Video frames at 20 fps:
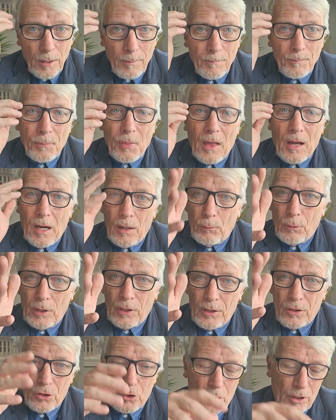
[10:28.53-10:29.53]
I really
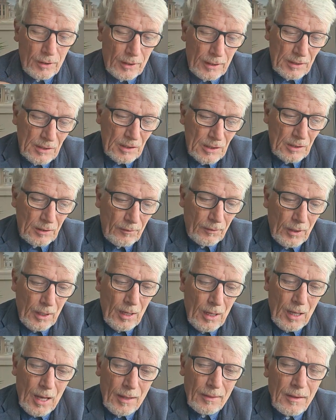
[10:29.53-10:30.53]
enjoy that stuff.
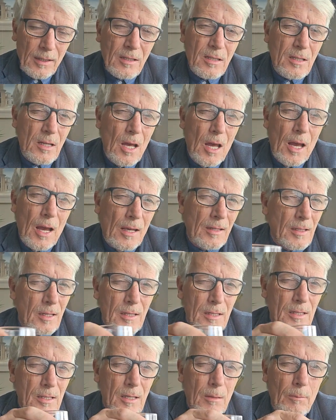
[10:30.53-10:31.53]
And this has a
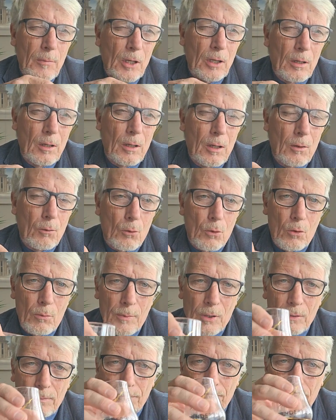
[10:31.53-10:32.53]
similar aroma.